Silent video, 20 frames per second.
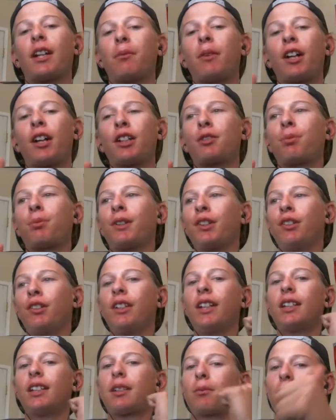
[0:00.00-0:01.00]
much, but you
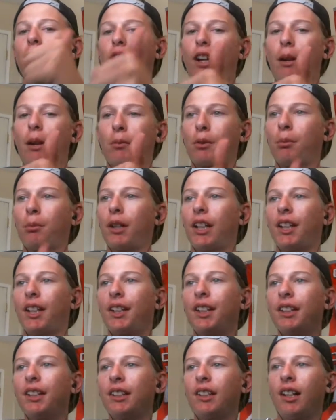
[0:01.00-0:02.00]
need some grammar,
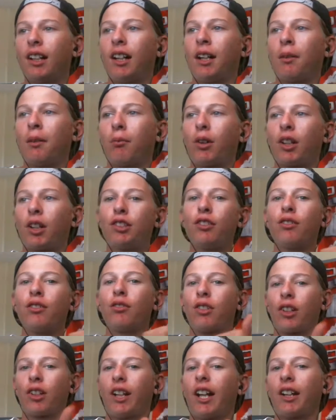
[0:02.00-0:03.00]
buddy. Um, once you
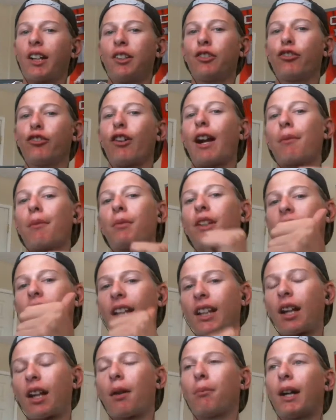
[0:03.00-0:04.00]
learn how to do grammar,
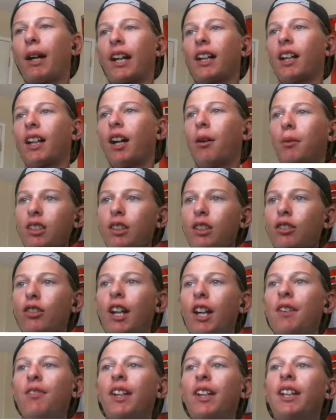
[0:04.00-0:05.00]
then come back and comment.
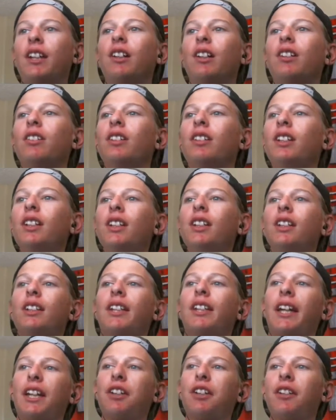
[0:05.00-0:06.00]
Great video.
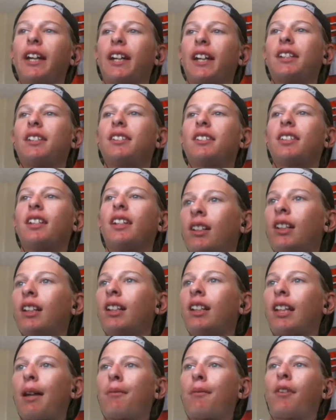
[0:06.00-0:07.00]
Thank you, Naked Snake.
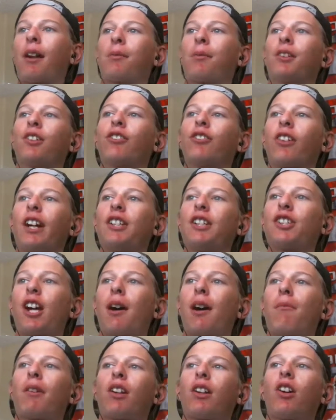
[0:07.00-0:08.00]
Lemon Raptor, great
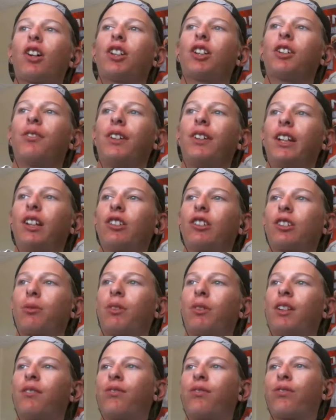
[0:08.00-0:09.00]
job on all your videos, and
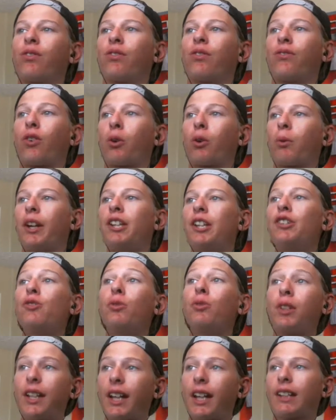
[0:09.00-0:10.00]
when for when
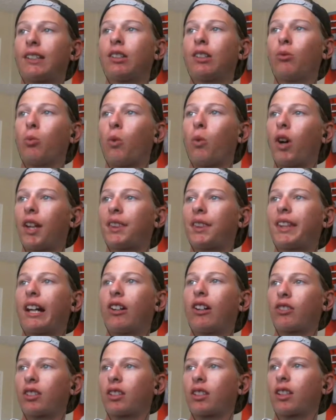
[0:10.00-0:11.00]
you get to
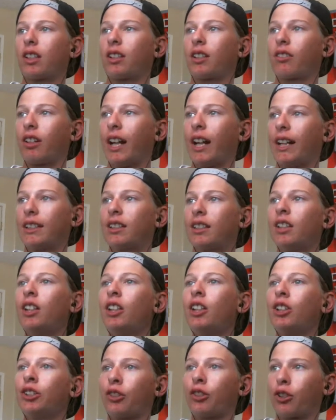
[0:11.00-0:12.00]
1,000, congrats.
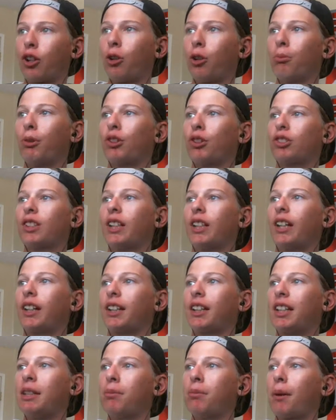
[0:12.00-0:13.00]
You're almost there.
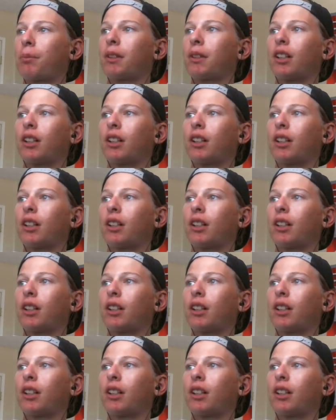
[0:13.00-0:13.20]
Keep up the